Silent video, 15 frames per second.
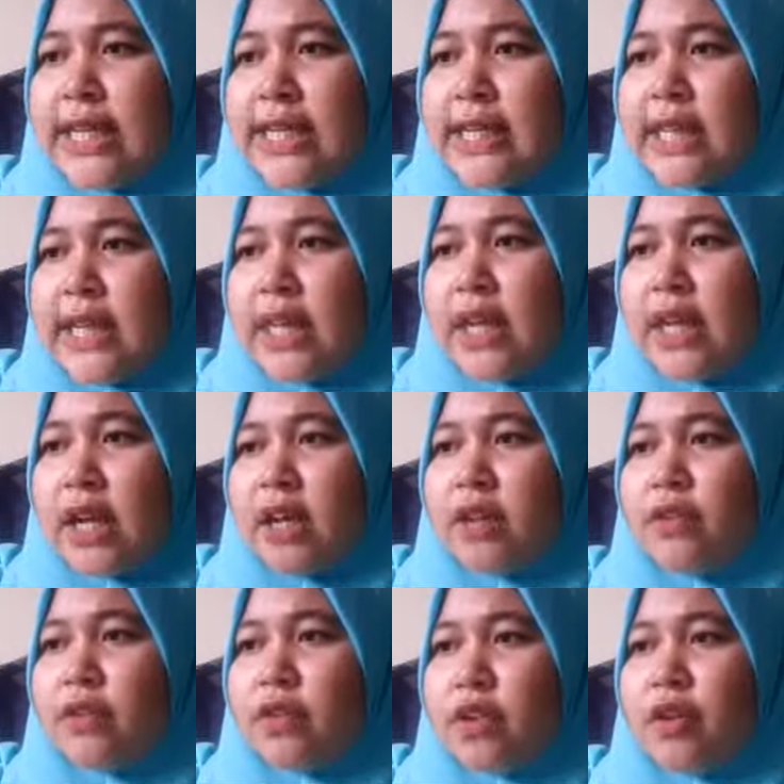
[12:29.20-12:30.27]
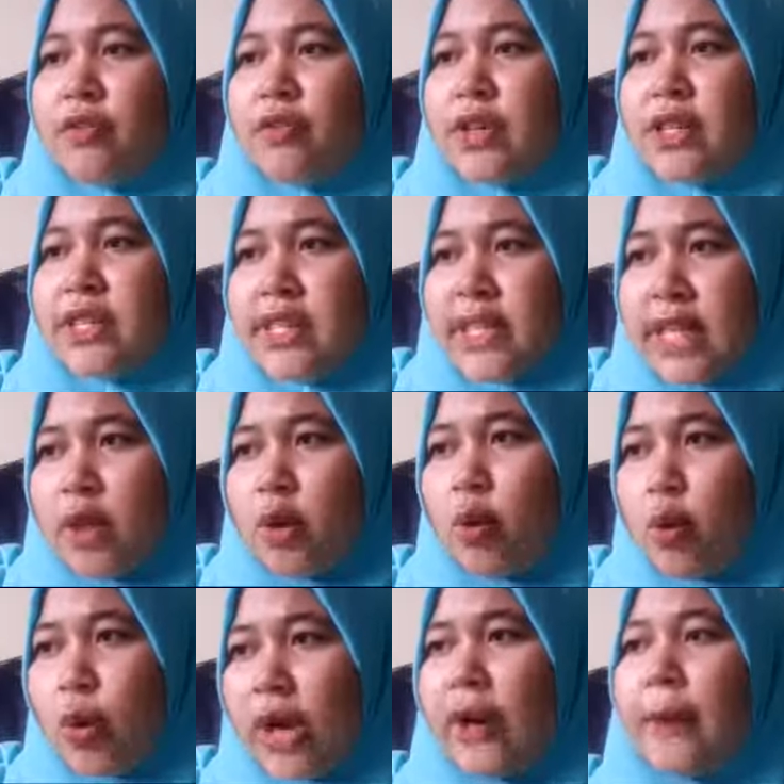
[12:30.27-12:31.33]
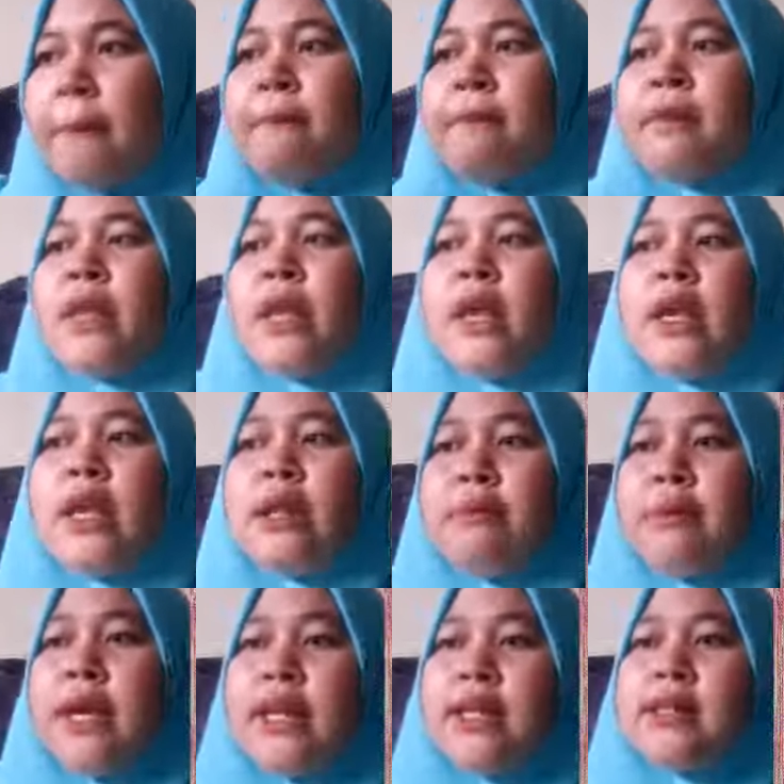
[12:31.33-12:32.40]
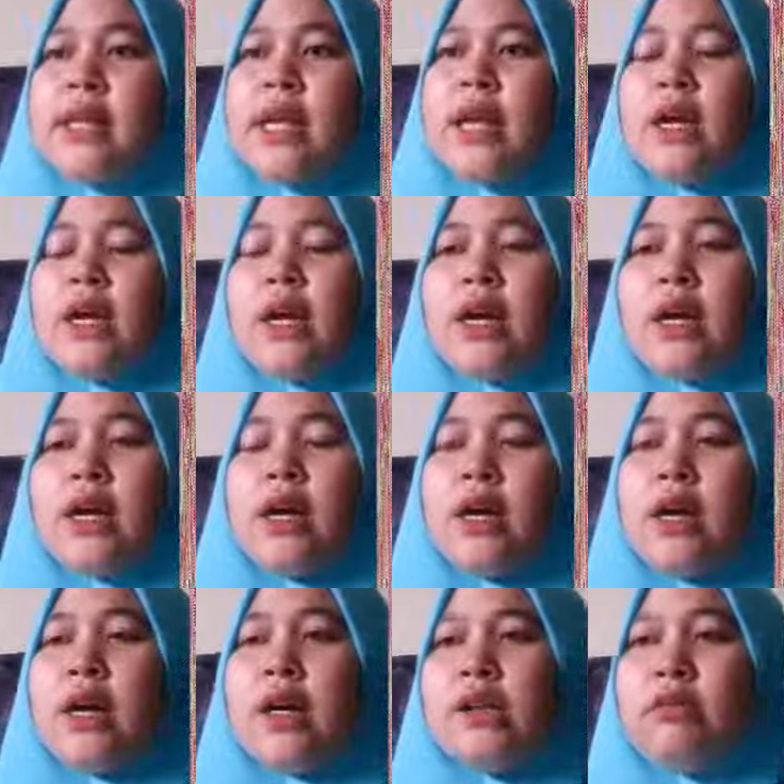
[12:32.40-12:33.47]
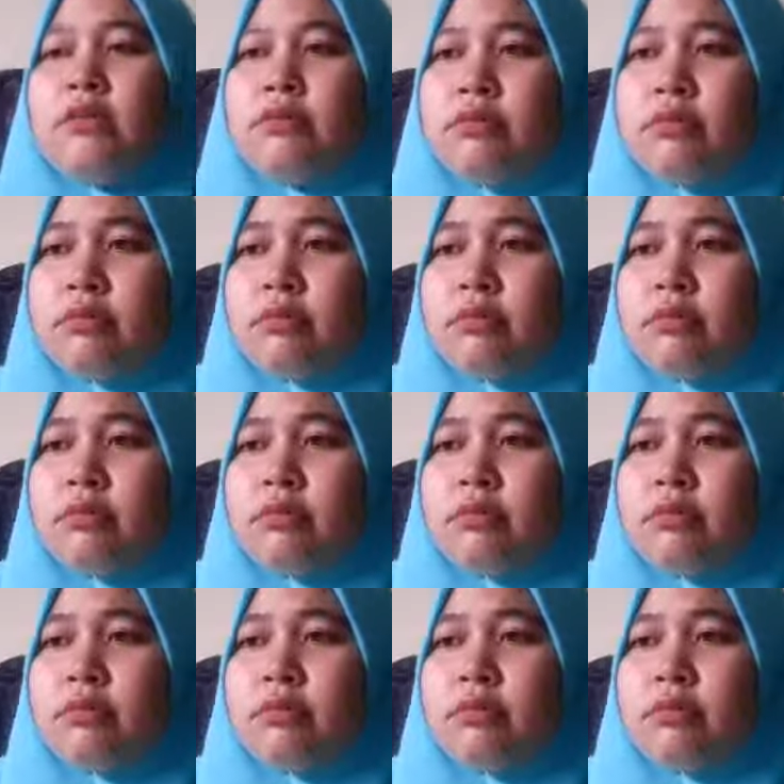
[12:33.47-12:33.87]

is still a controversial one. It means uh,